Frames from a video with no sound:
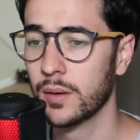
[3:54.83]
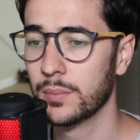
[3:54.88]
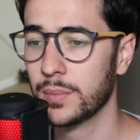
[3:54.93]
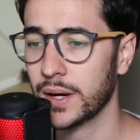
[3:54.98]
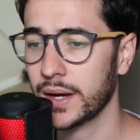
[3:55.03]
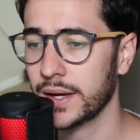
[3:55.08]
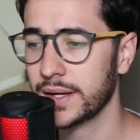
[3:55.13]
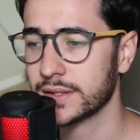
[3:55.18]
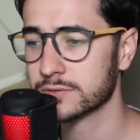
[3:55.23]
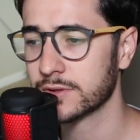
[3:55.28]

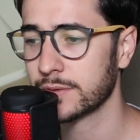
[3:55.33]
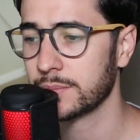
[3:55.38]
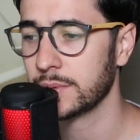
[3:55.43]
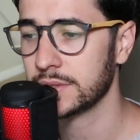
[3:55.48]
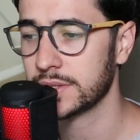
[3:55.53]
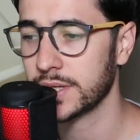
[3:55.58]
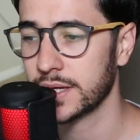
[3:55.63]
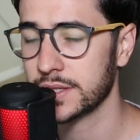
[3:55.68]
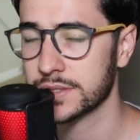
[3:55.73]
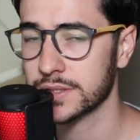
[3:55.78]
But its
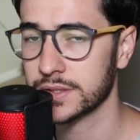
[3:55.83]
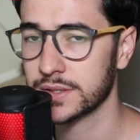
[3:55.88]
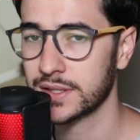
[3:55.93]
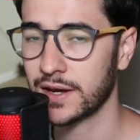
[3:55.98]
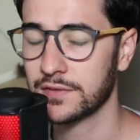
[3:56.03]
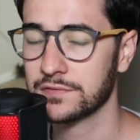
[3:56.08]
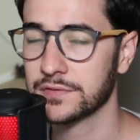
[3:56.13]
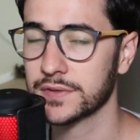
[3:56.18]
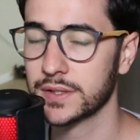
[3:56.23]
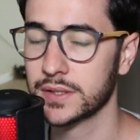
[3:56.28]
reputation
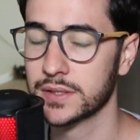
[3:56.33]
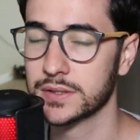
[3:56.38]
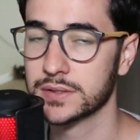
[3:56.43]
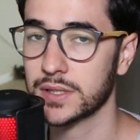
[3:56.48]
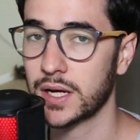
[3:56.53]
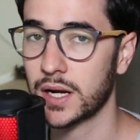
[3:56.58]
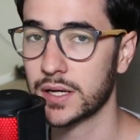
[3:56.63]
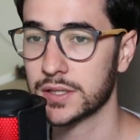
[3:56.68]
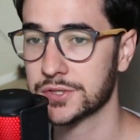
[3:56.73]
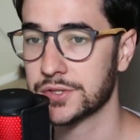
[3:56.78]
definitely is
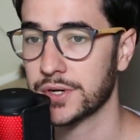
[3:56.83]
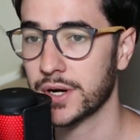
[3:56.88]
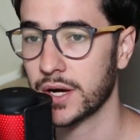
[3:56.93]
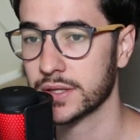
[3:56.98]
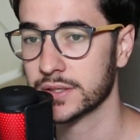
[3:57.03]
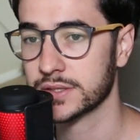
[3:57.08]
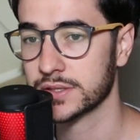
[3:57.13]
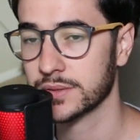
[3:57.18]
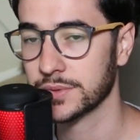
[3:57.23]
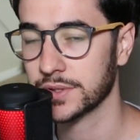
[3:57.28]
not as
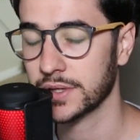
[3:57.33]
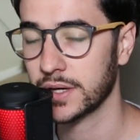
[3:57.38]
strong as some of